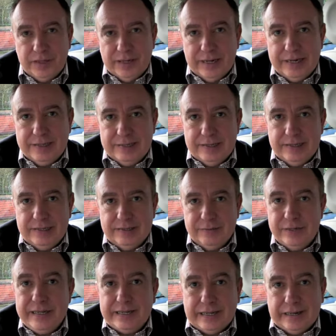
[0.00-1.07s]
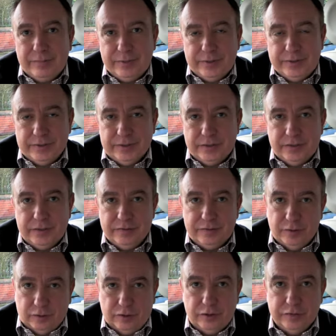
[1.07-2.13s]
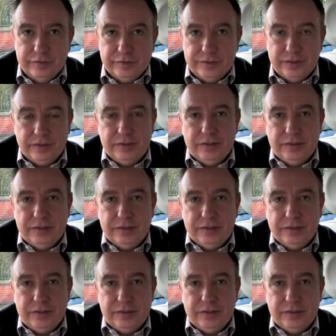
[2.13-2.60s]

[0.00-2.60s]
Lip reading: Anything in the recap that you've not covered,